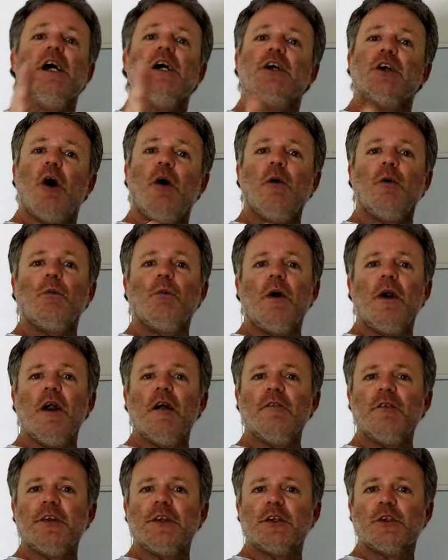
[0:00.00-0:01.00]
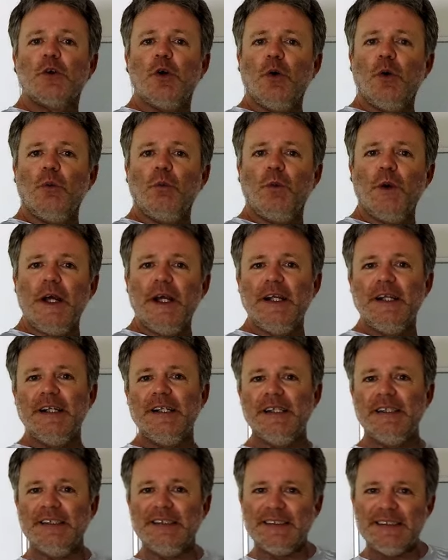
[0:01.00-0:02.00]
going wherever the cool
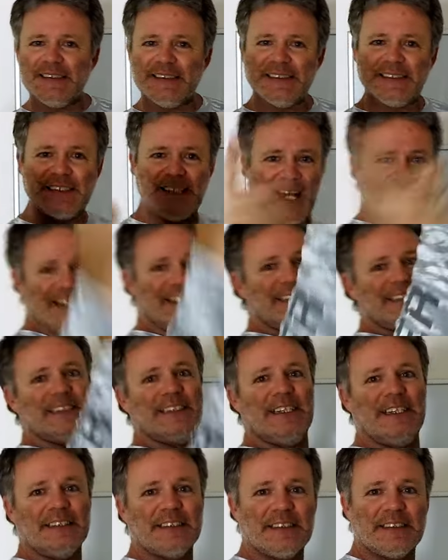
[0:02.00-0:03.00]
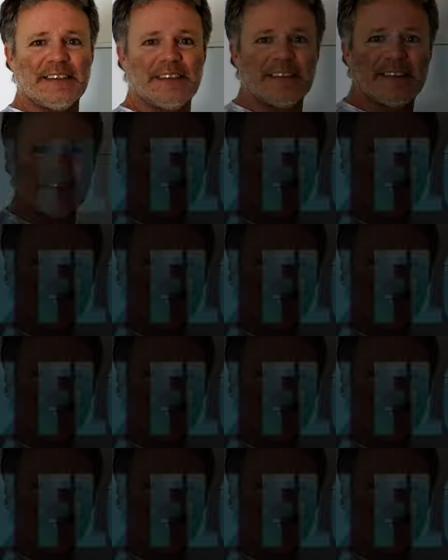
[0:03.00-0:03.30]
wind takes us.